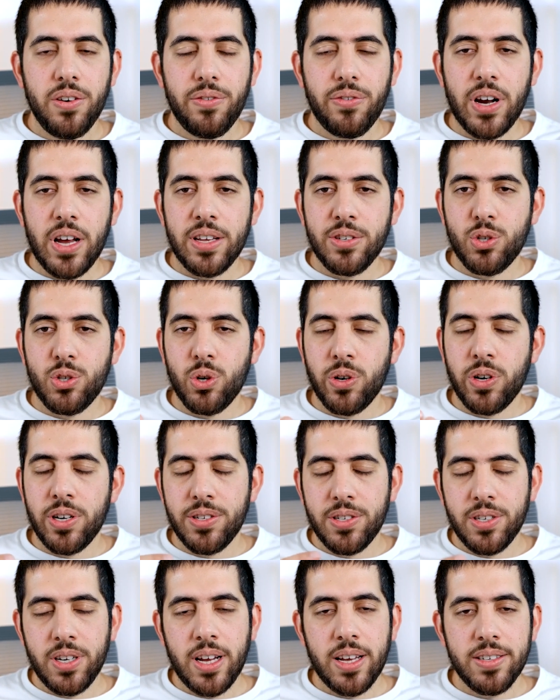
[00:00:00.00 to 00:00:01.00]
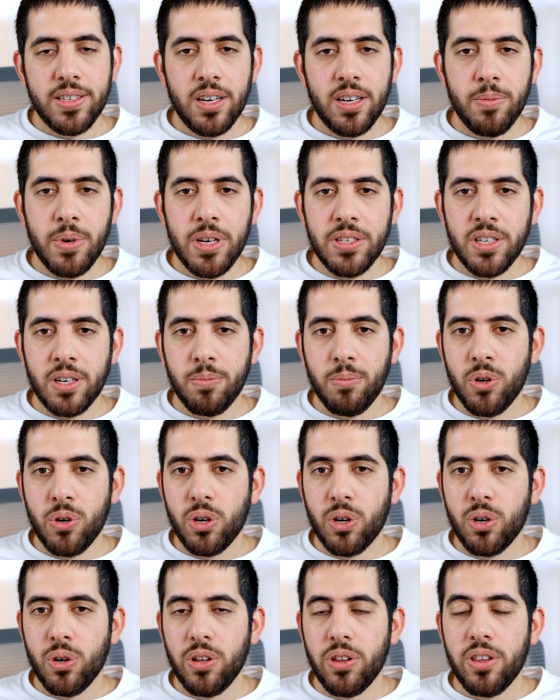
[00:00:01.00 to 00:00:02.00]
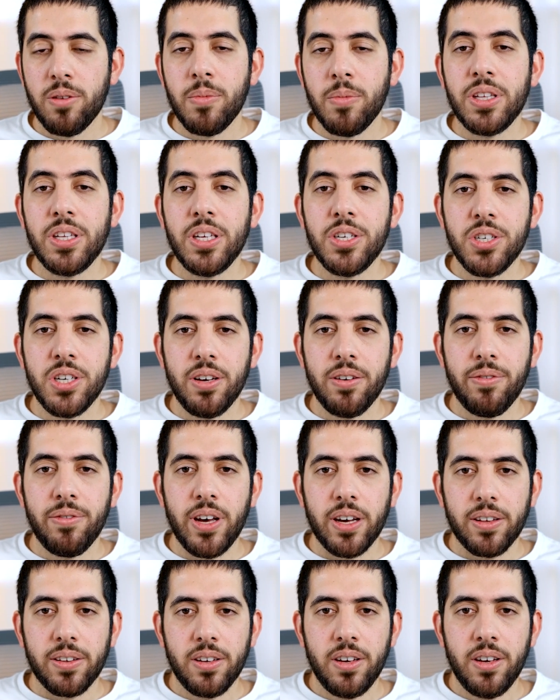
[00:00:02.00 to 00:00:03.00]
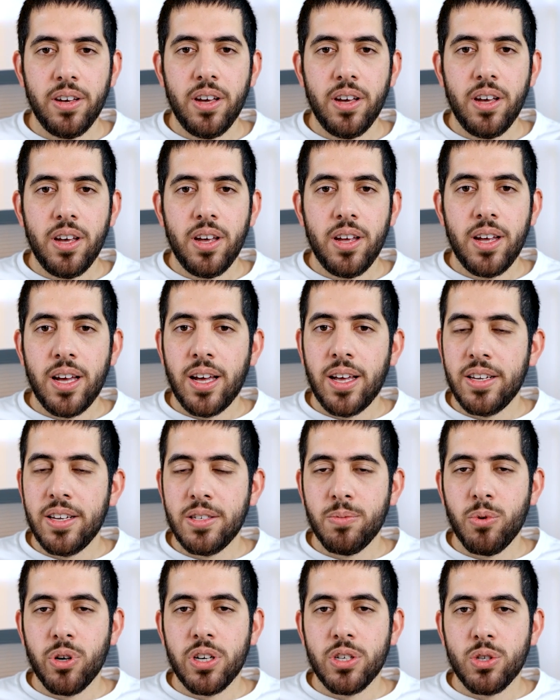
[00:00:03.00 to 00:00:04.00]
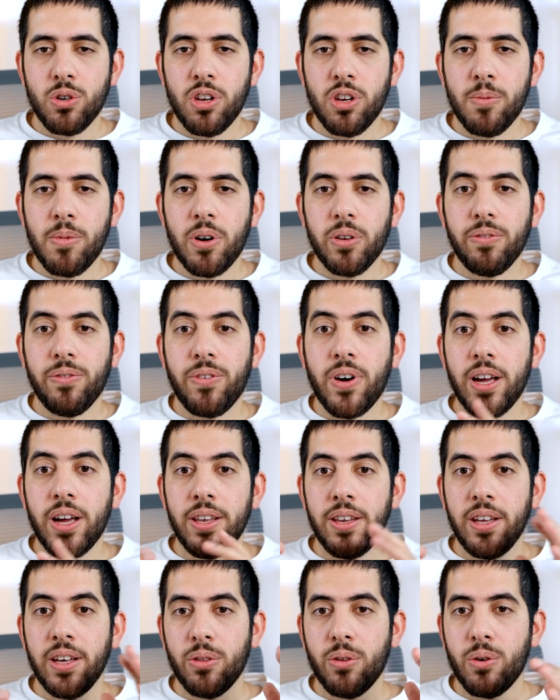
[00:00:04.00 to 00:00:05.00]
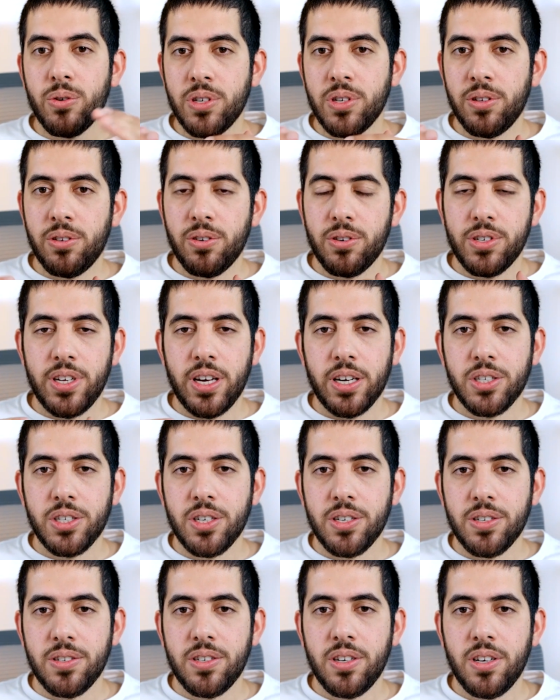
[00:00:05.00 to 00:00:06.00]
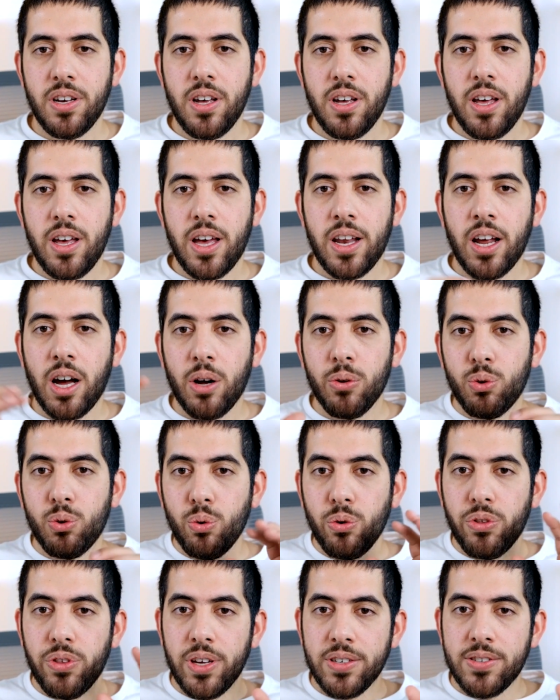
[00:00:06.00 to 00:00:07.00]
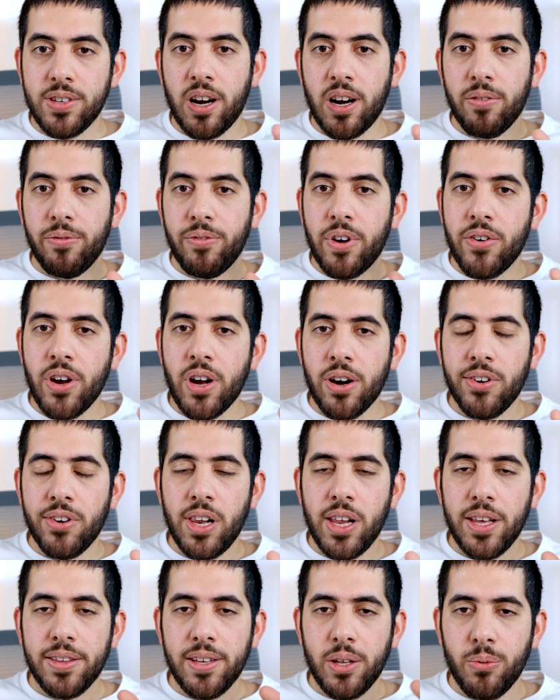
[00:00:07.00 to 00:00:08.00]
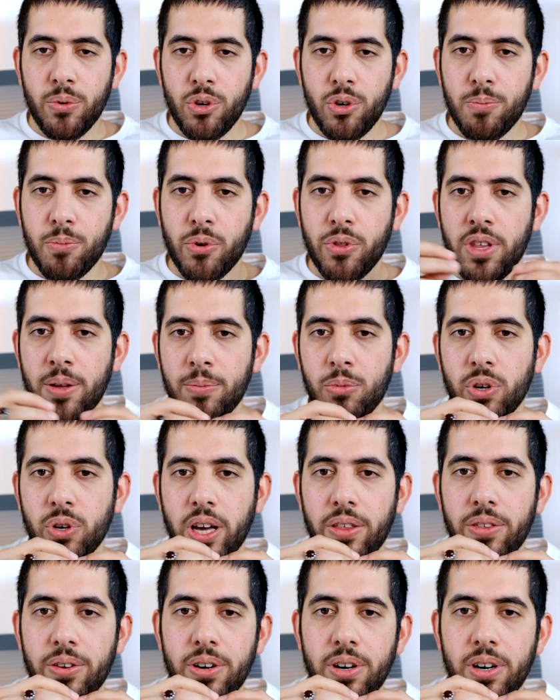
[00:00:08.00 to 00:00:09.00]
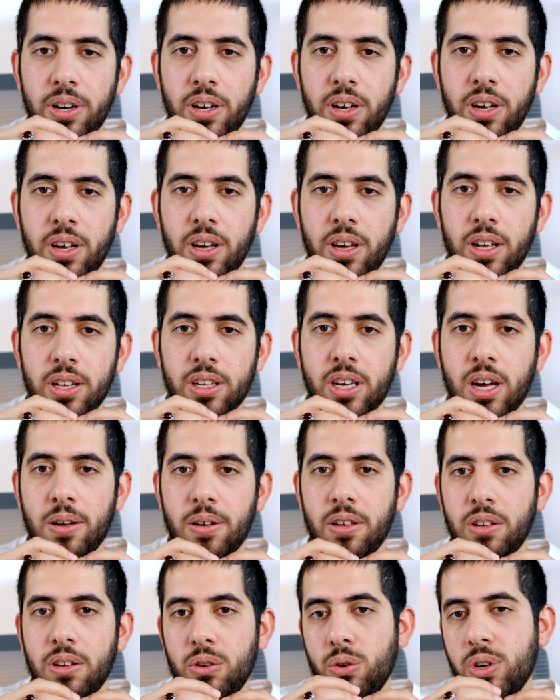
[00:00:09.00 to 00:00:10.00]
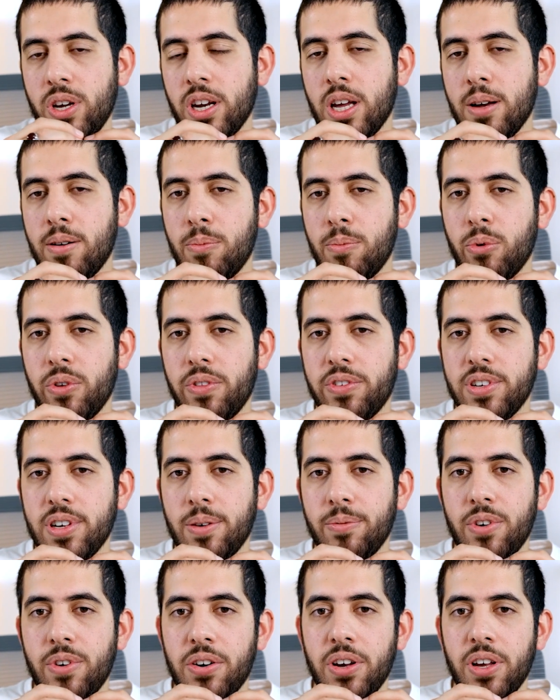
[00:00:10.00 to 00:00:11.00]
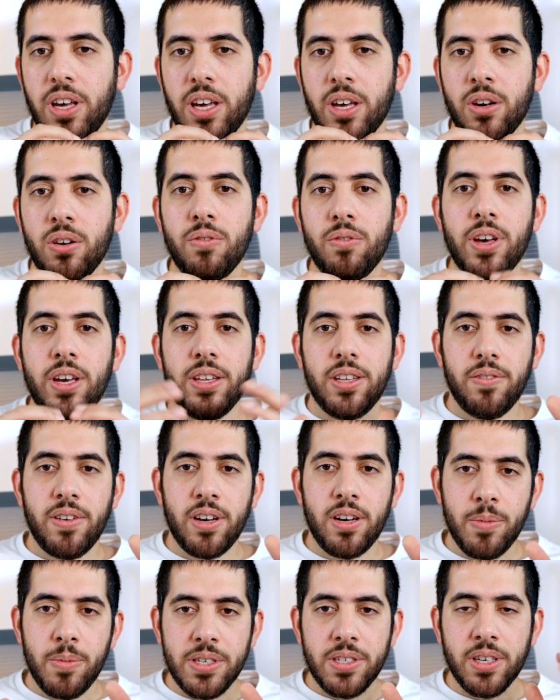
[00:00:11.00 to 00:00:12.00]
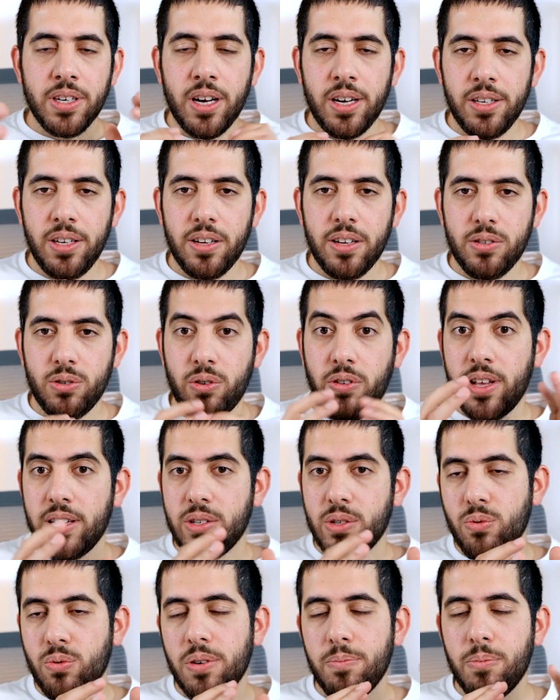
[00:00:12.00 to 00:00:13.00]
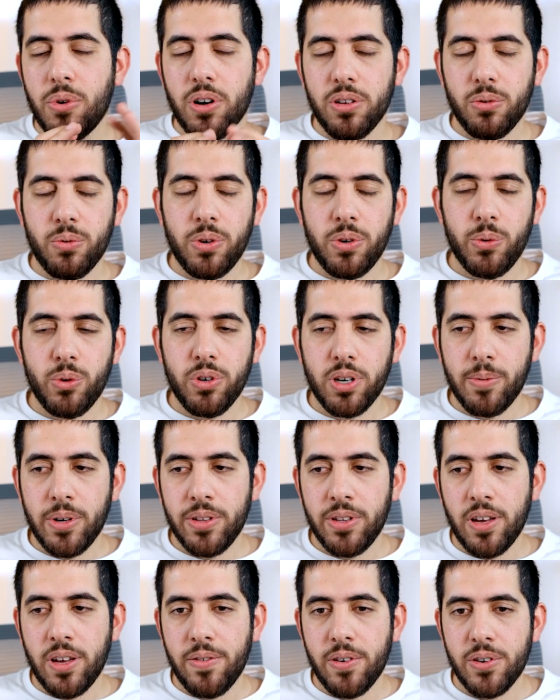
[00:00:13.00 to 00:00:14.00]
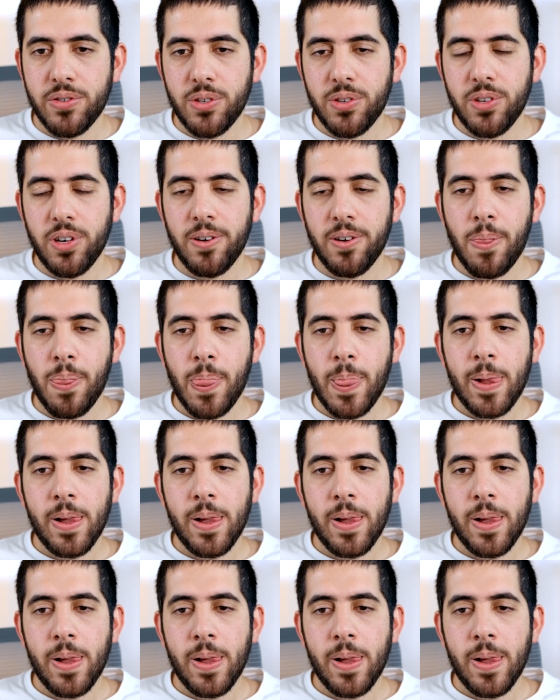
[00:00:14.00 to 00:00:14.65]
Frans Johansson has an amazing book called The Medici Effect. And his book is all about finding those intersections and how two things that are very unrelated, when you put them together, it can, you can come up with some very innovative and amazing ideas. So that's one part when we talk about diversity.